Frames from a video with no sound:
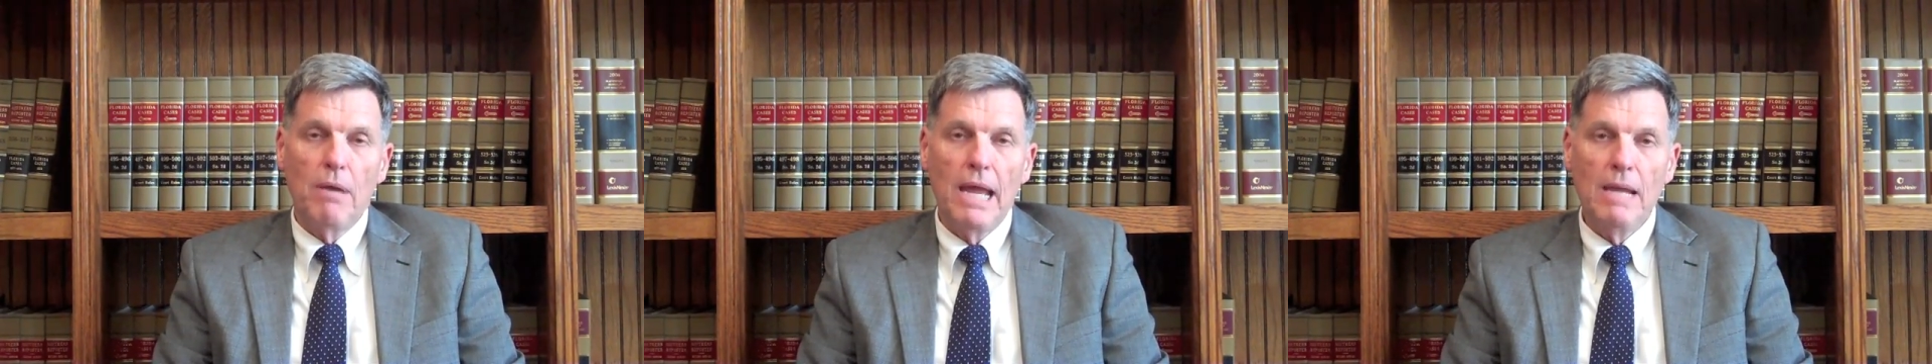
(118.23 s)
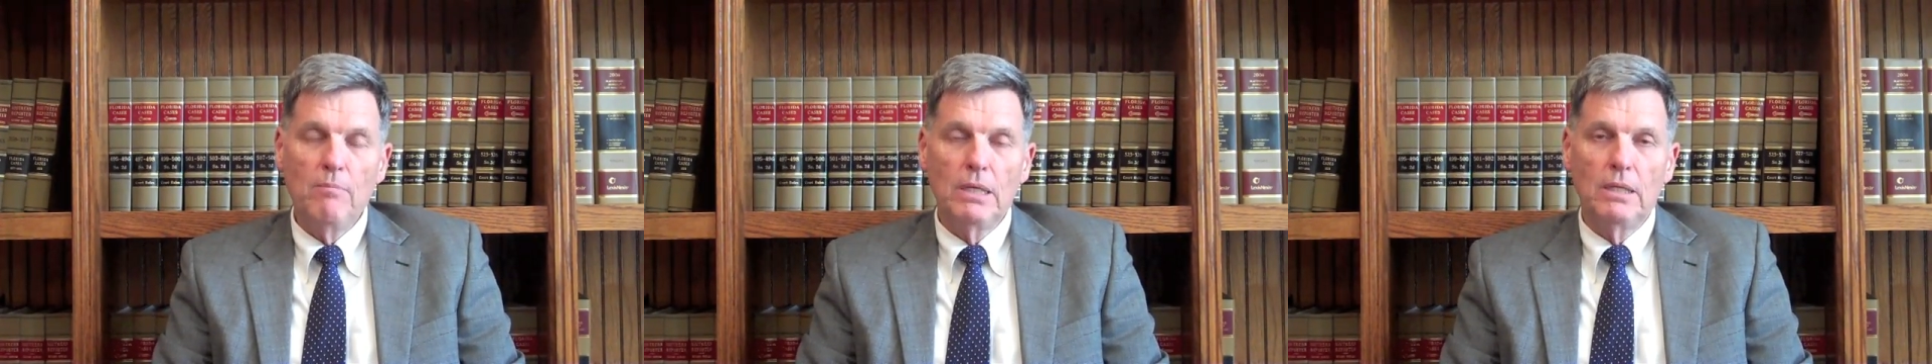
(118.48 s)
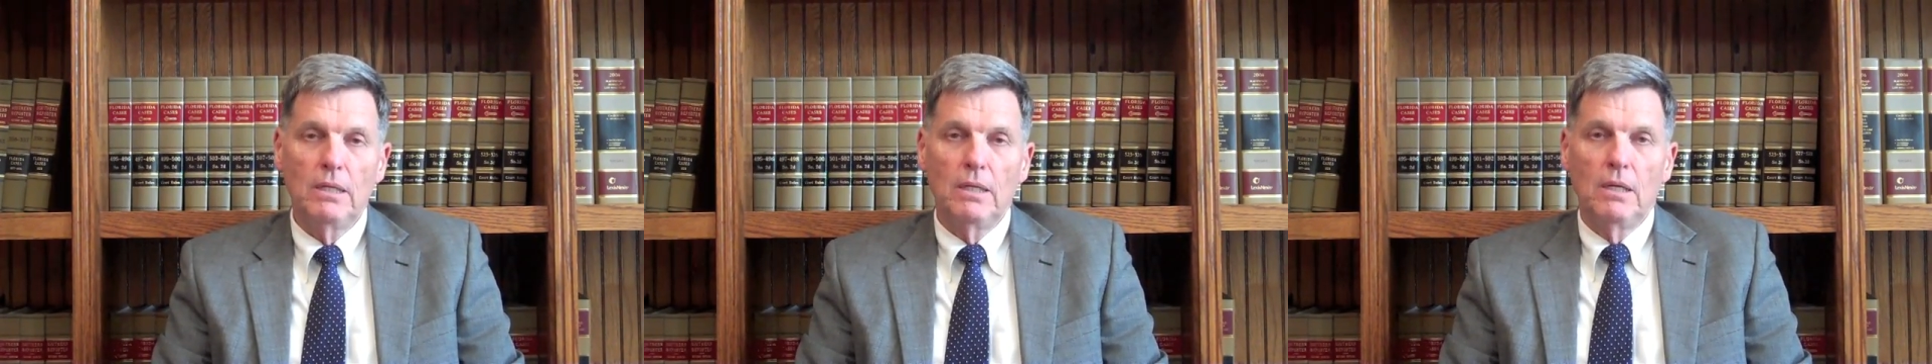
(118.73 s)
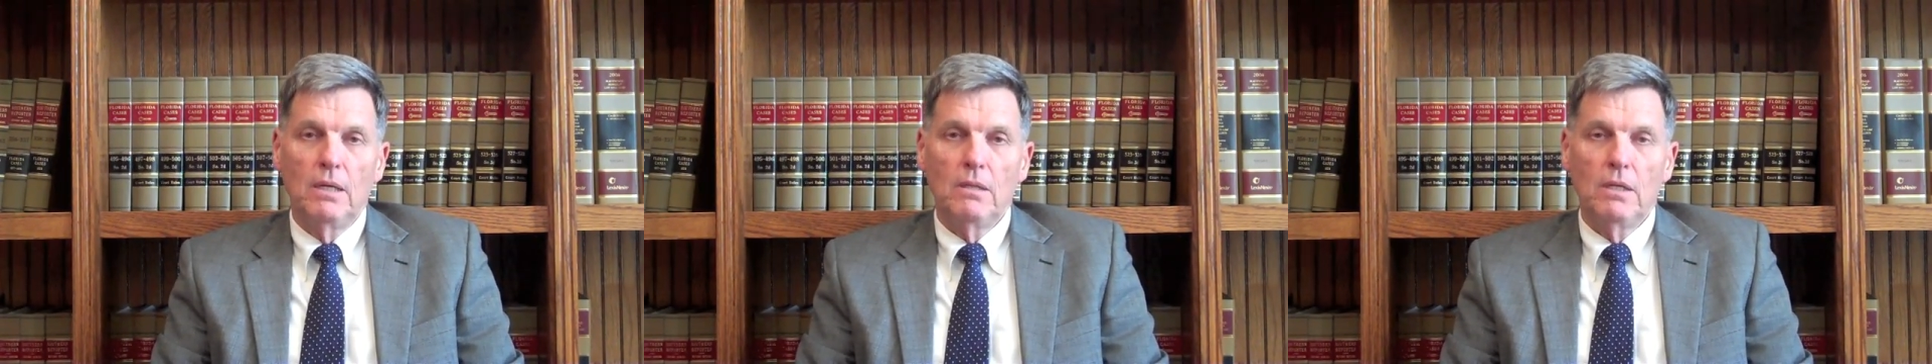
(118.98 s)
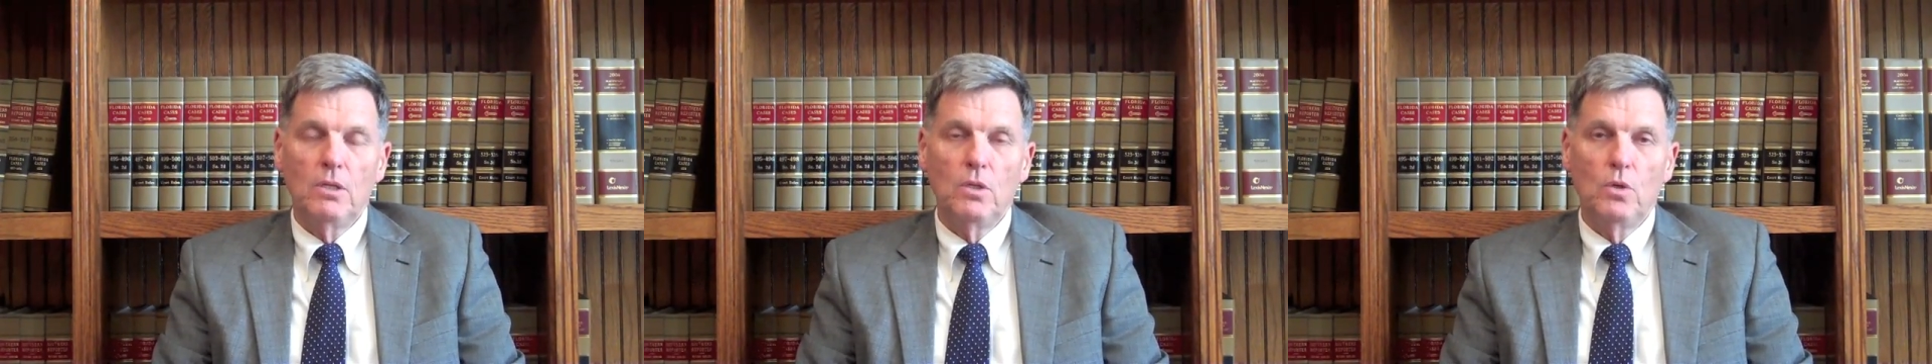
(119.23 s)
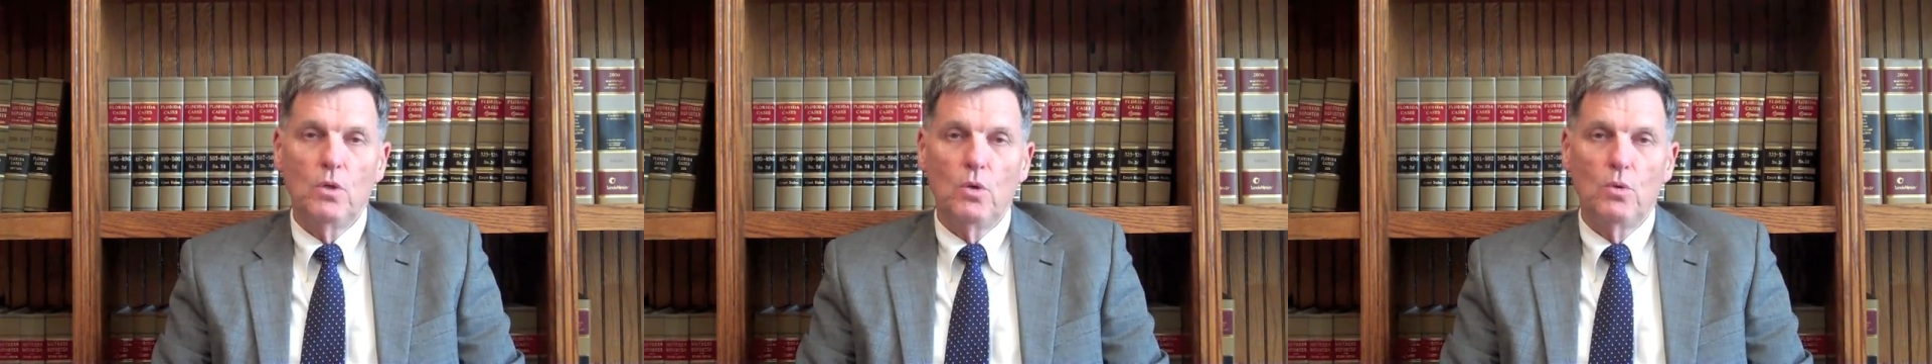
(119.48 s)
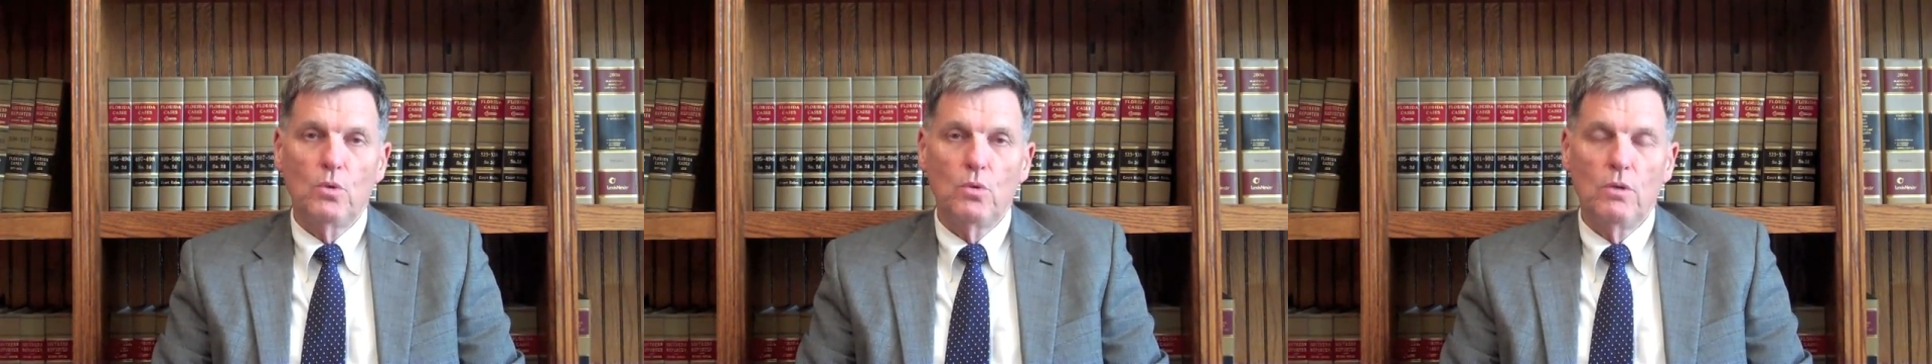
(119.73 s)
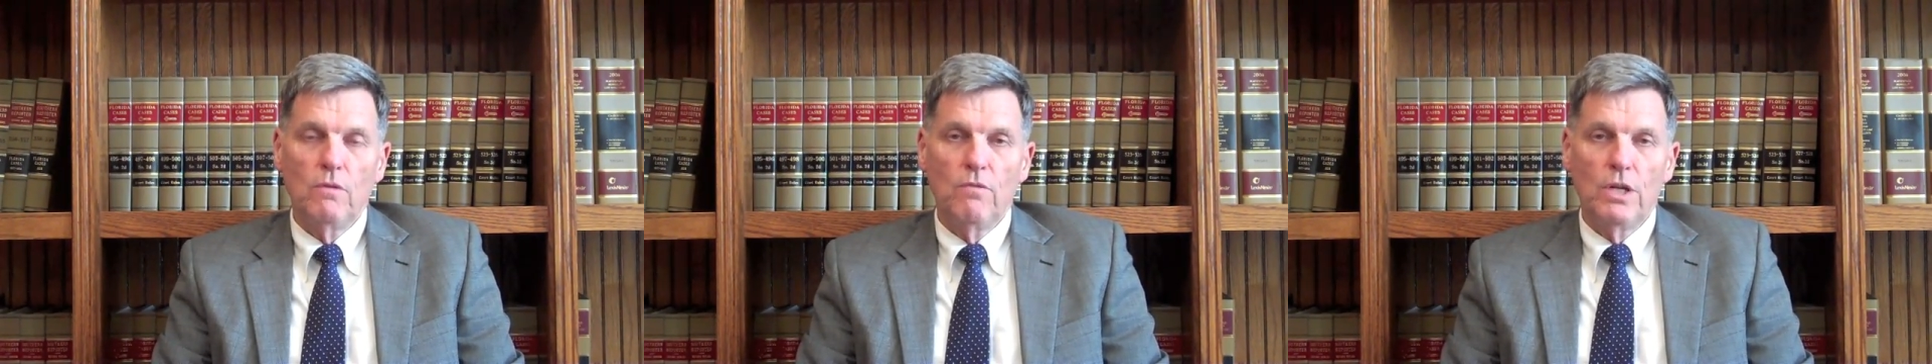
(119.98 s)
payment, then you go
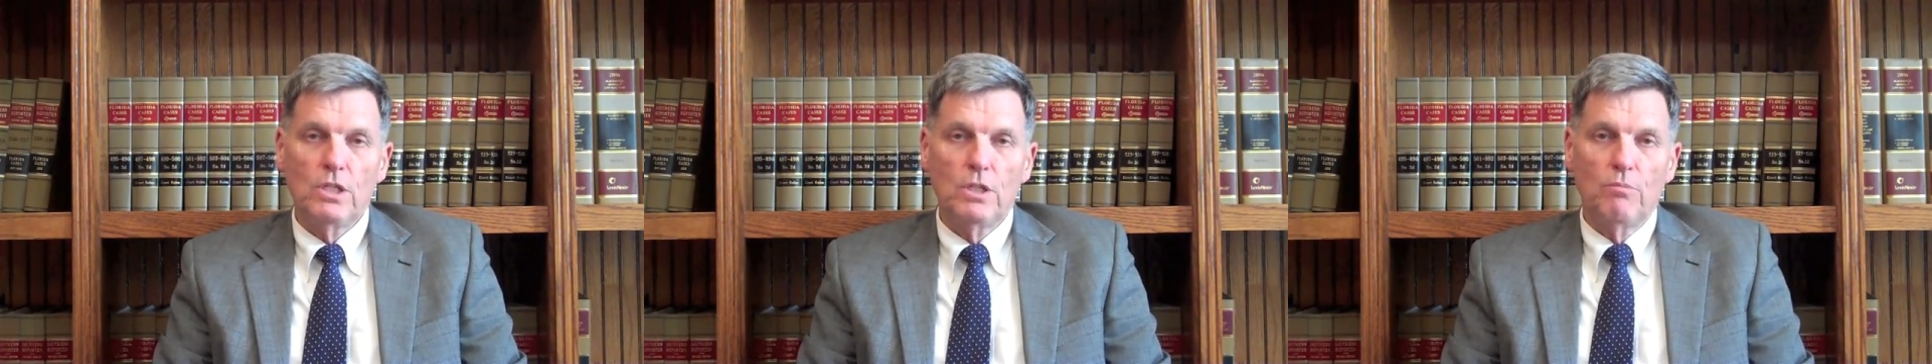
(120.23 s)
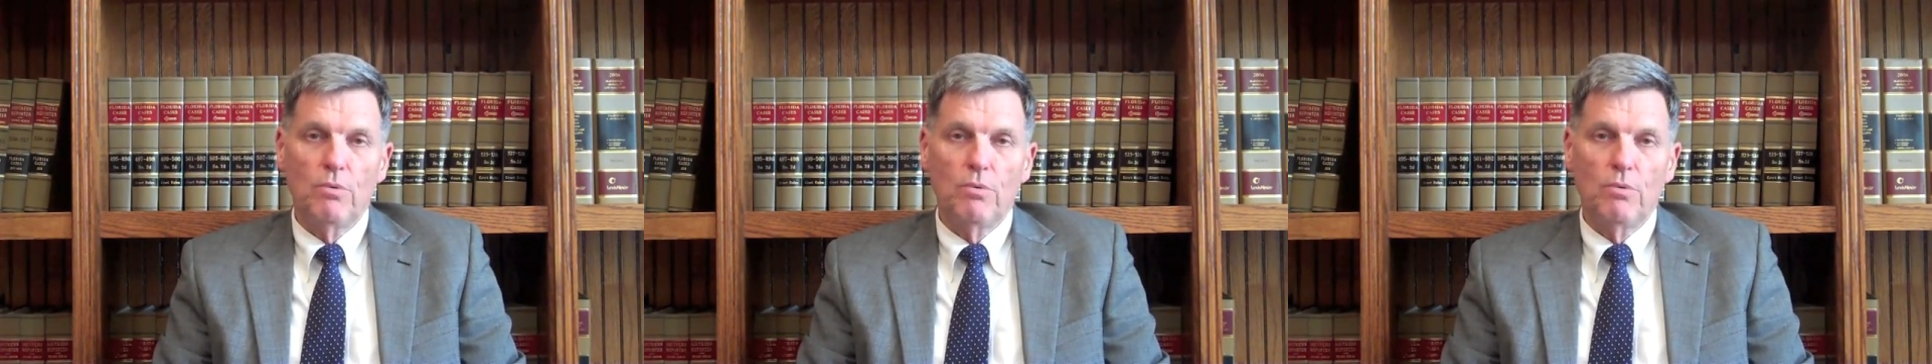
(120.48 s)
through the eviction